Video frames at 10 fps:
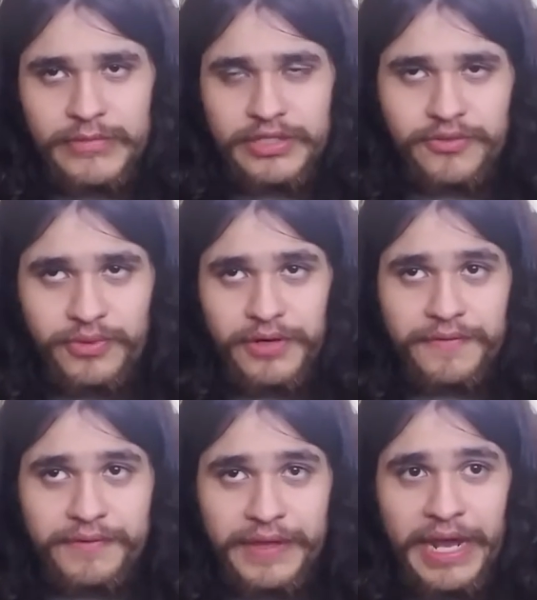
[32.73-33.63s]
There's a word
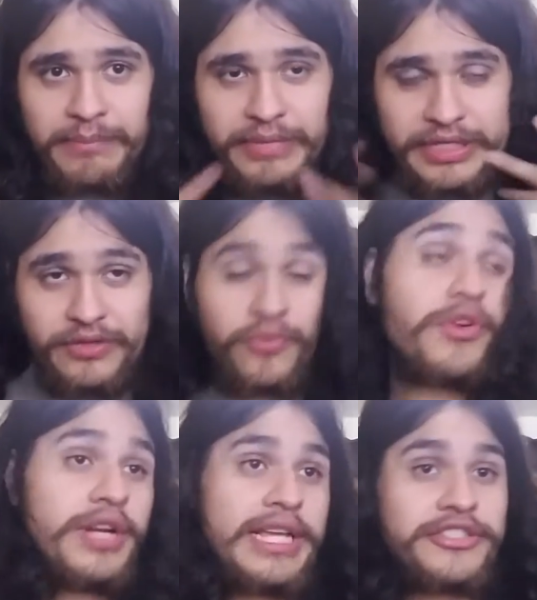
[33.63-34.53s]
for that, but the
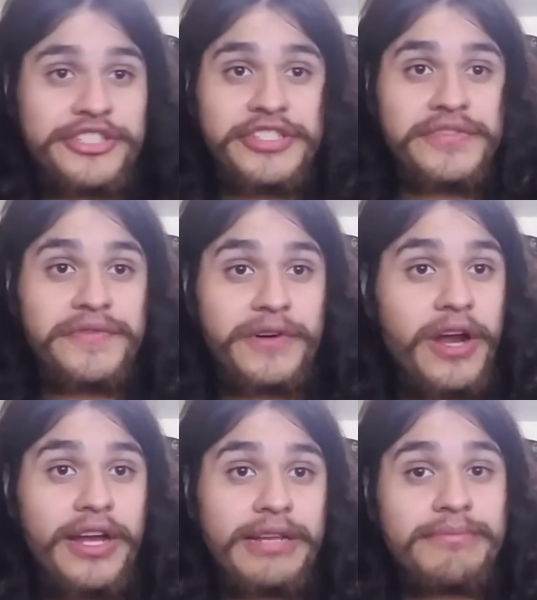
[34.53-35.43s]
word has just
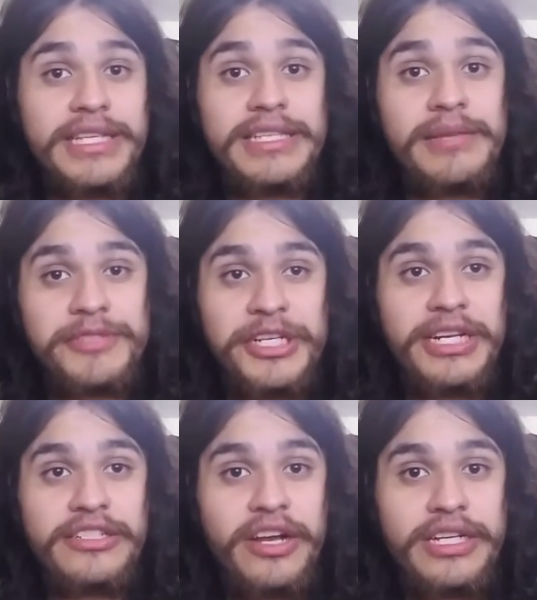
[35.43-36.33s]
forgotten because I'm shit
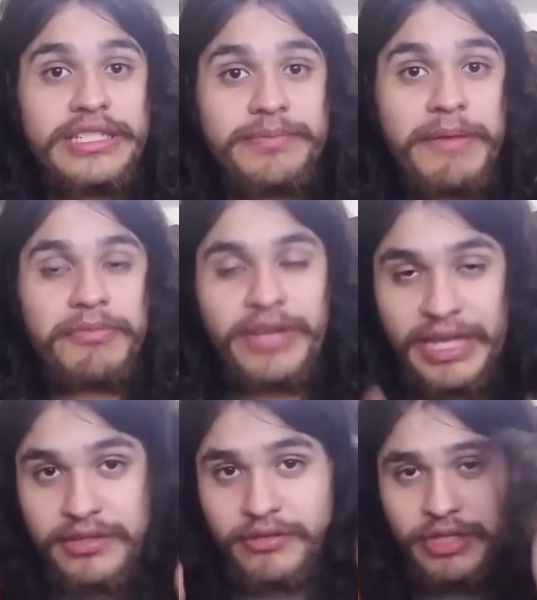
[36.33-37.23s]
at talking to people
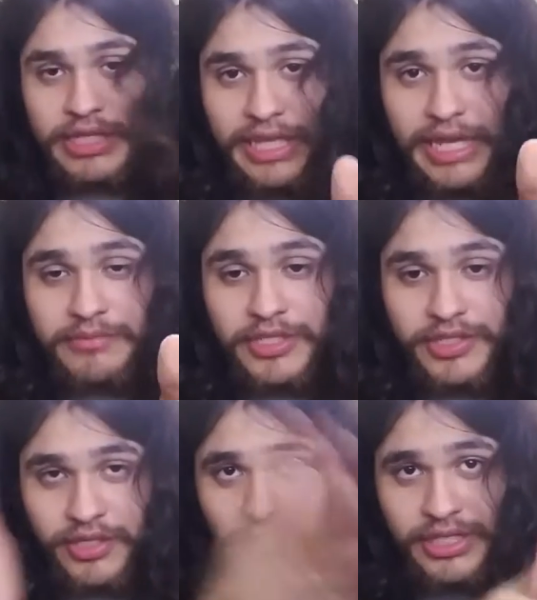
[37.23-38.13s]
and look at the camera,
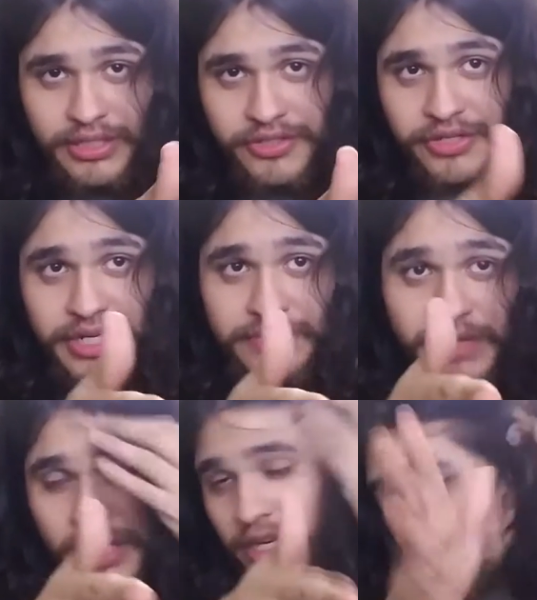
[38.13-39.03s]
not at the screen.
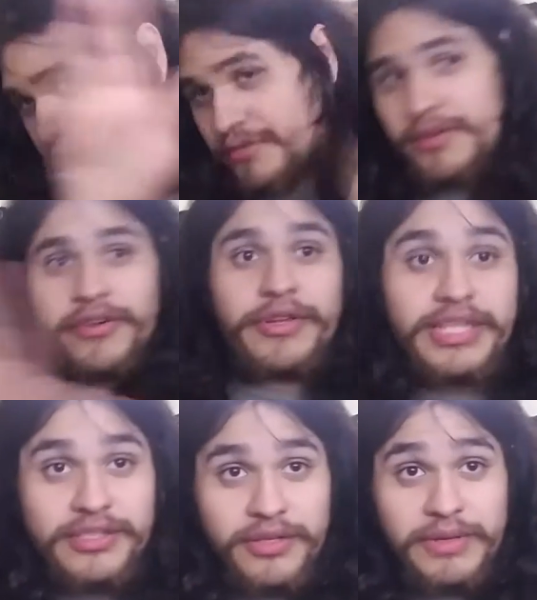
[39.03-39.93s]
Recording
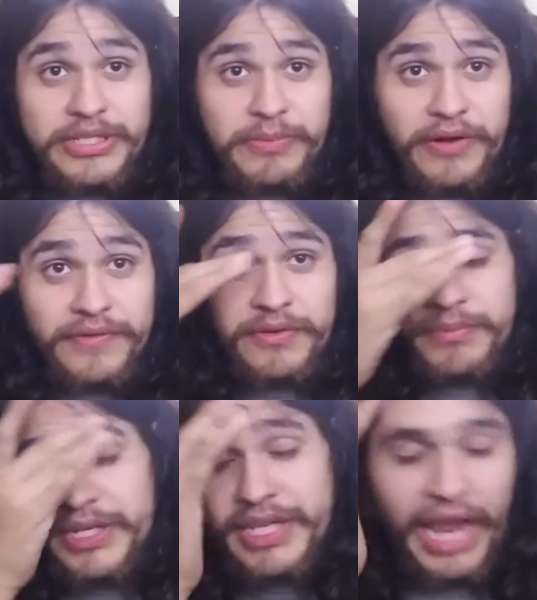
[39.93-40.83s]
this on my smartphone,
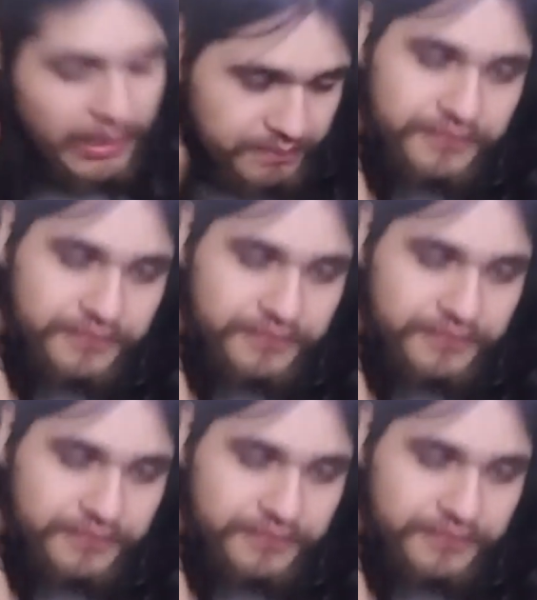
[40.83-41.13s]
but yeah.